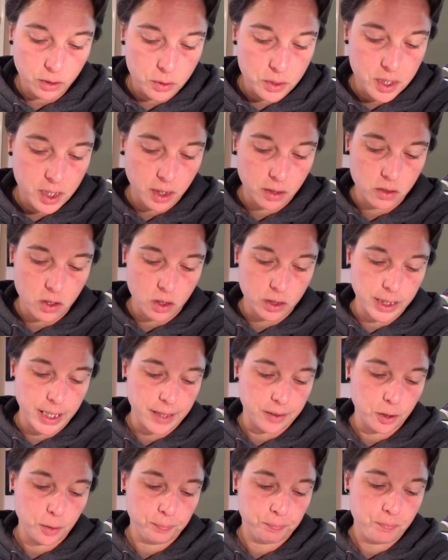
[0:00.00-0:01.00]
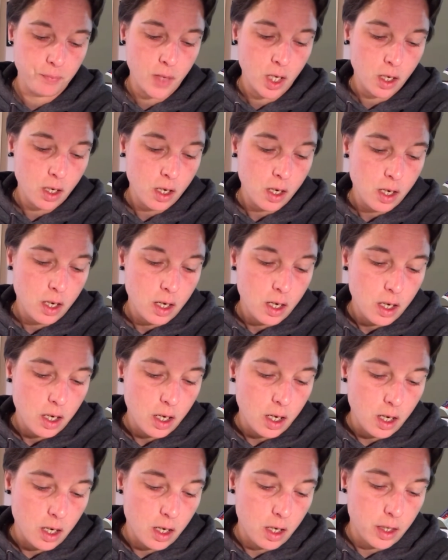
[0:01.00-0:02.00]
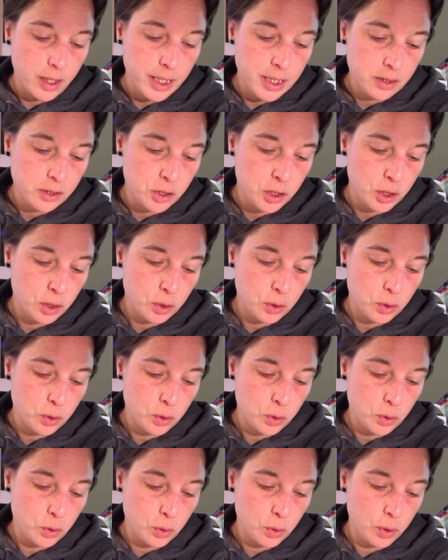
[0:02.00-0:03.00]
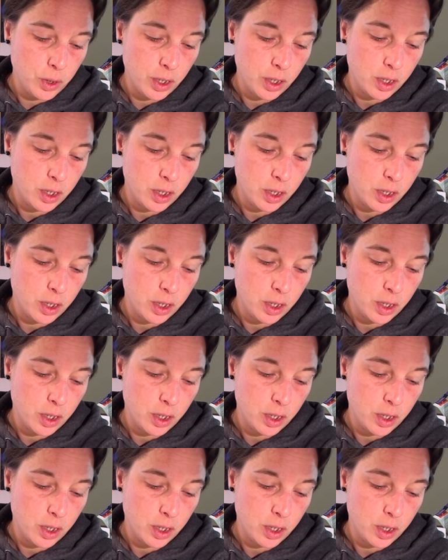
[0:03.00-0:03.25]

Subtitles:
those things all together. Into